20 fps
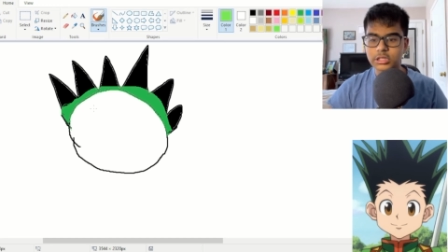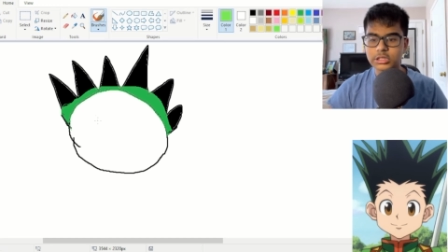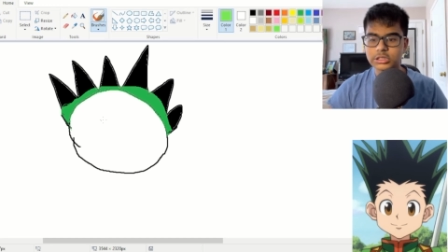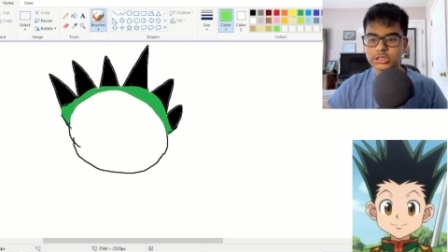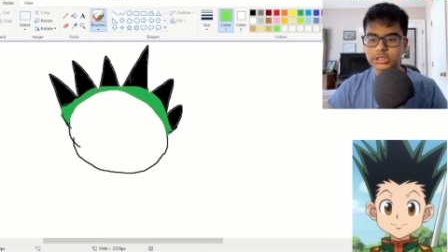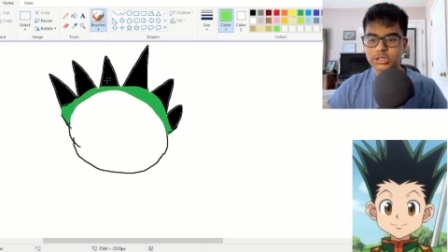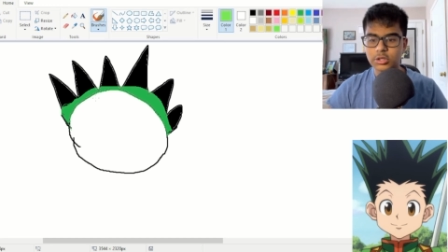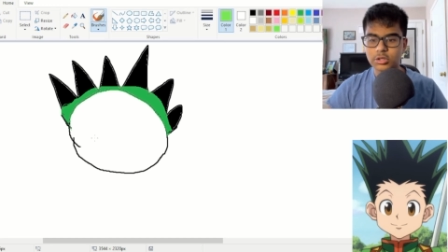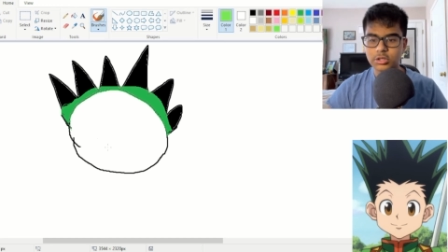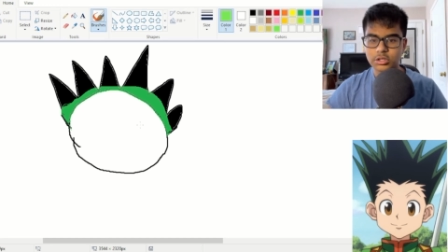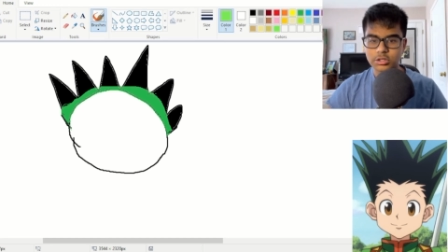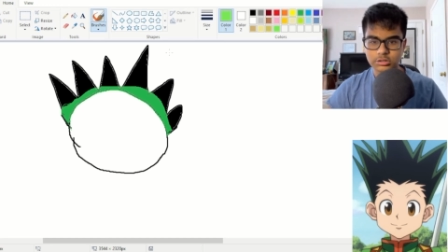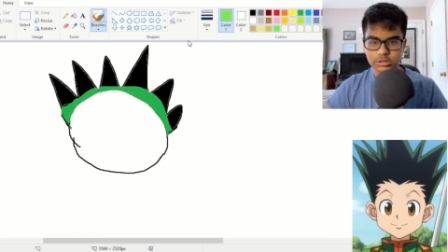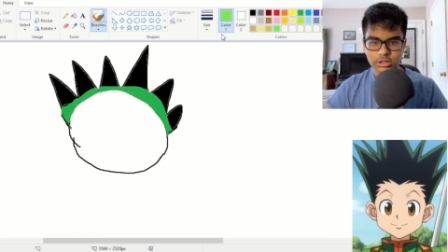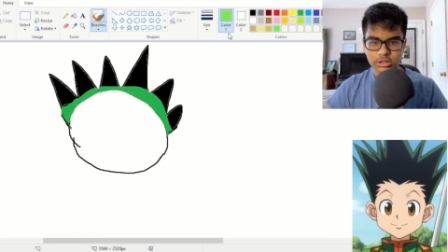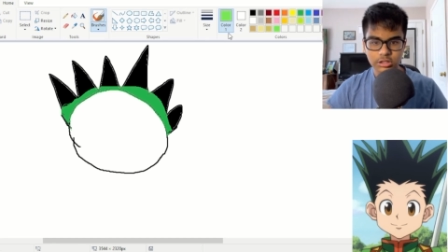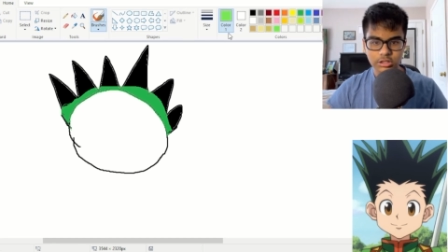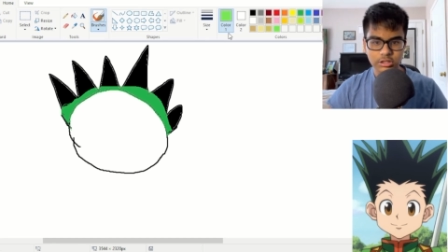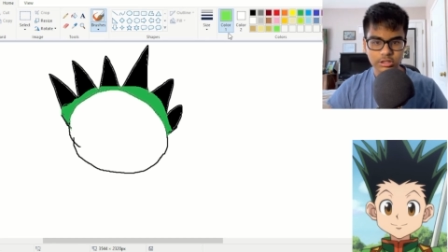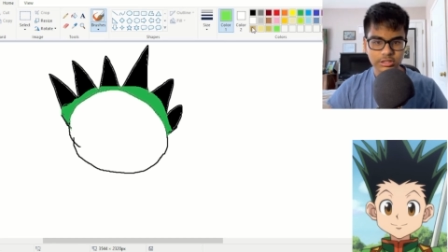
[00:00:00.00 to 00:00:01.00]
So
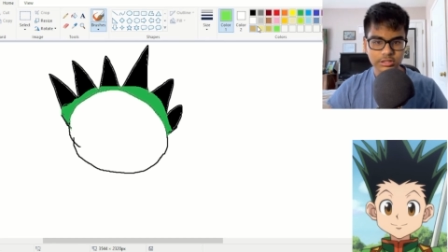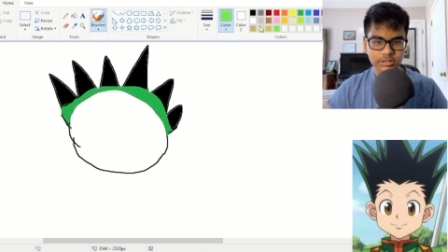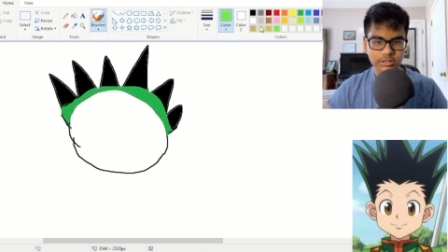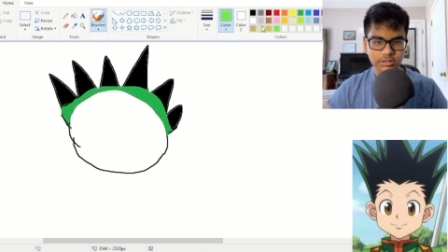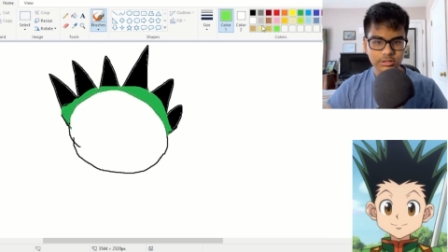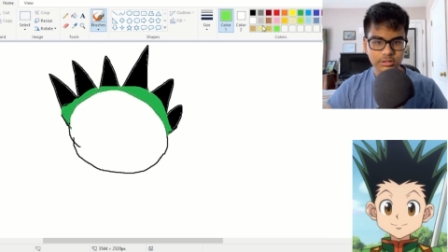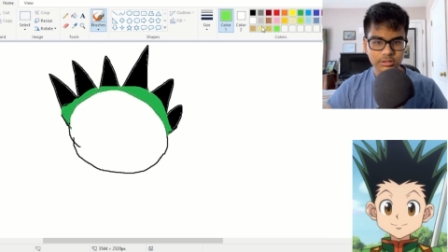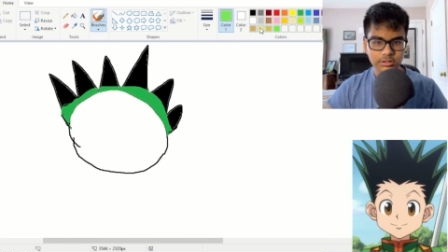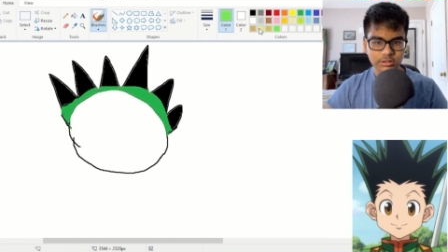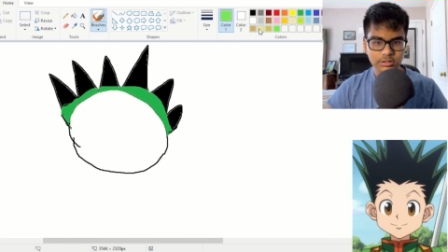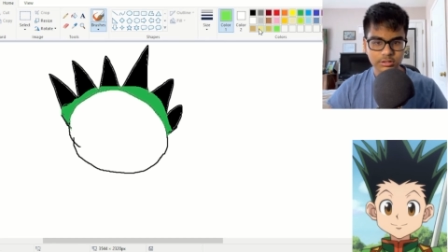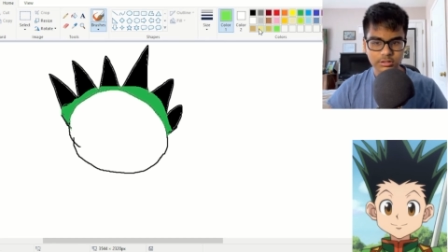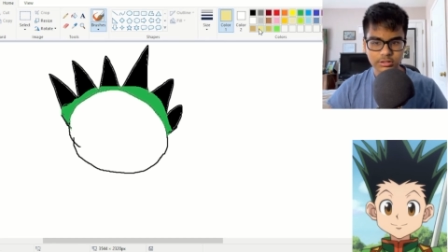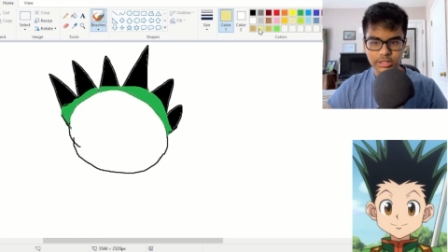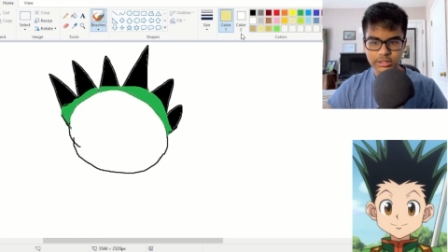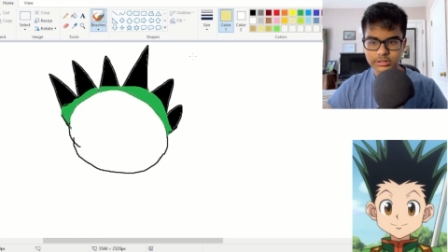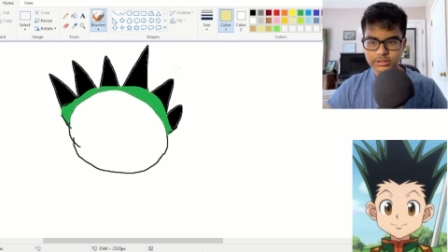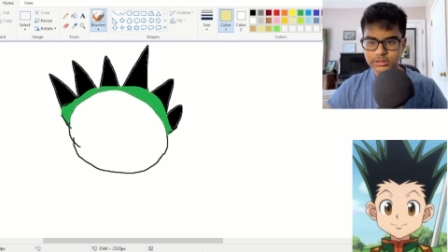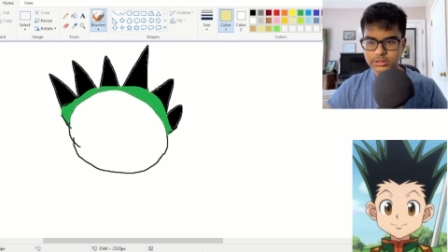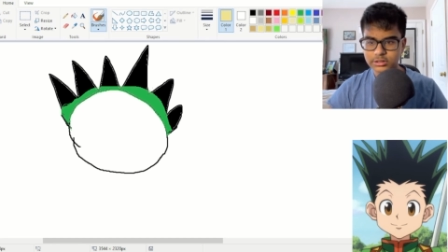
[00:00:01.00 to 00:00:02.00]
Gon.
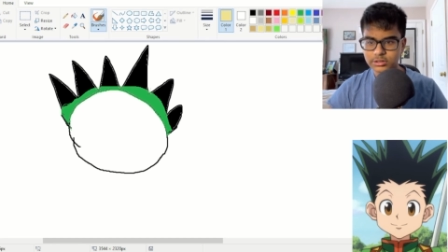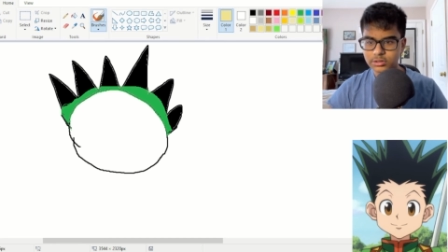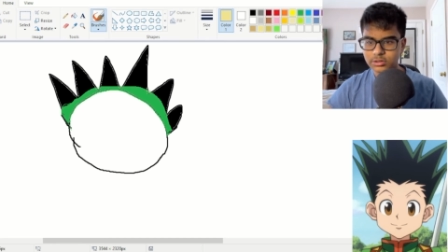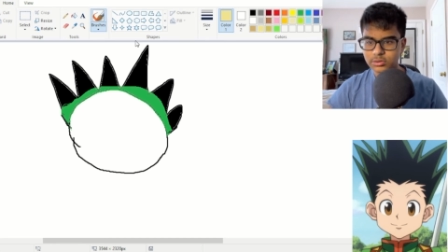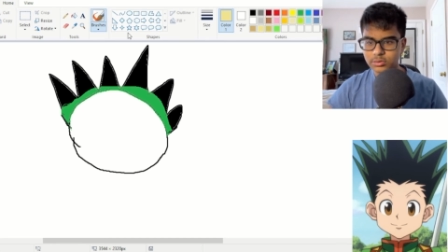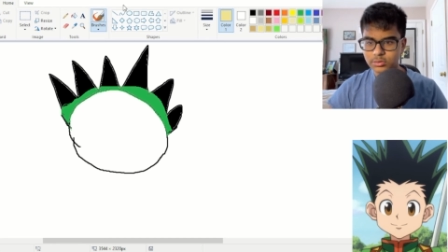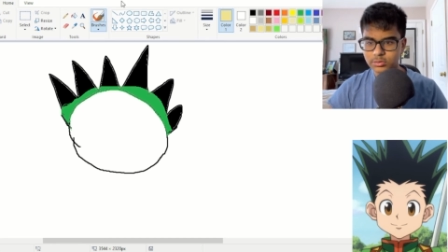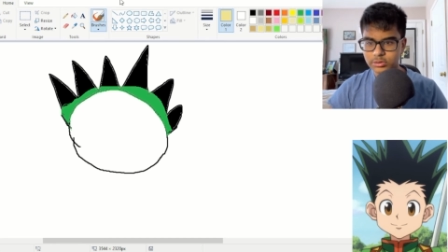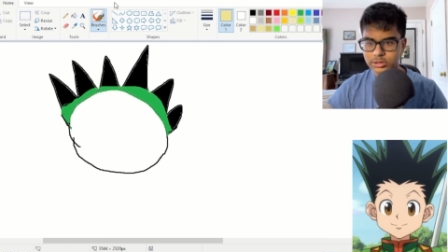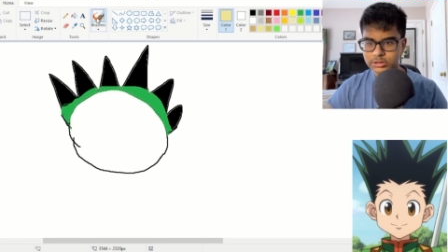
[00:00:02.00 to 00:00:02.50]
Let's do.